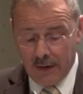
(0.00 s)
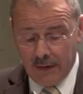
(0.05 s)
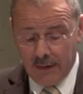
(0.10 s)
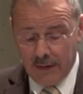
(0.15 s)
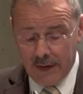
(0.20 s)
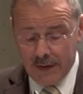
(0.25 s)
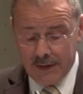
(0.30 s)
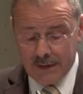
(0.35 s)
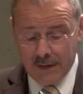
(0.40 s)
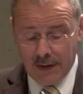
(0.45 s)

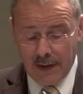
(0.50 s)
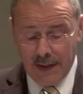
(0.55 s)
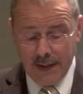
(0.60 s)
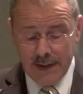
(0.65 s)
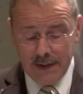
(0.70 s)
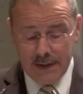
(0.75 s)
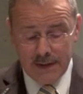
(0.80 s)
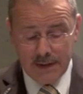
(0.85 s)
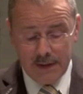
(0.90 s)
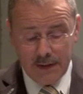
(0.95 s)
this
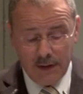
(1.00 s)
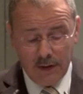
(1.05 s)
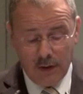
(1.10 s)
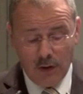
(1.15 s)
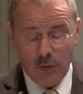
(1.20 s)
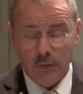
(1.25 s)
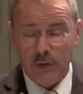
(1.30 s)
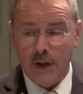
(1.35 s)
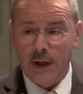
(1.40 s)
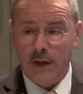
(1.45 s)
list,
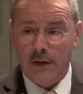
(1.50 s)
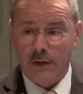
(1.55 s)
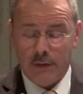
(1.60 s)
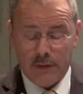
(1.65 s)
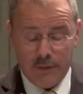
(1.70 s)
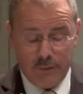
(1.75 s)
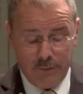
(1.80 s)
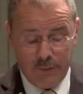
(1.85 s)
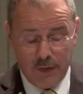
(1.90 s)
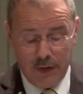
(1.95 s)
including
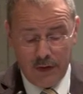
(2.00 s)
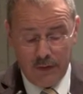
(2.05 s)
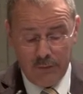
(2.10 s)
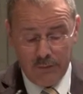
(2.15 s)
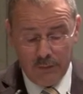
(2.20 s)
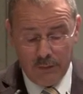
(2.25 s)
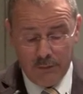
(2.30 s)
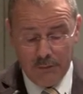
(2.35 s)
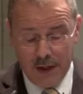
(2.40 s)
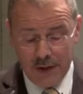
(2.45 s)
the
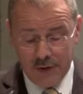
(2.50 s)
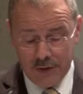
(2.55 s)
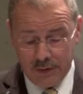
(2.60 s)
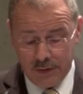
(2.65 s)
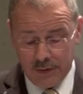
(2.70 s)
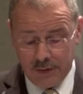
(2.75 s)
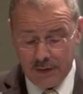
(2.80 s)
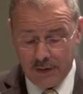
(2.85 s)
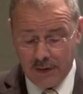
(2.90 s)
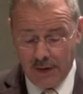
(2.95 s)
five
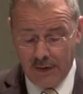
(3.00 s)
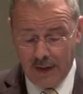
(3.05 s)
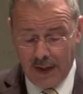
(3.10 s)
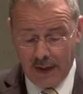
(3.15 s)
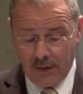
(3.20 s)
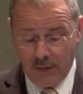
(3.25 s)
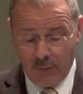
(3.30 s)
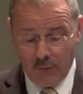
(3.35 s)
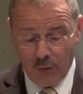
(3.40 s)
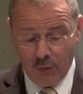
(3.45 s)
measures
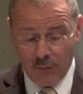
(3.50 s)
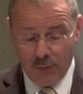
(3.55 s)
that were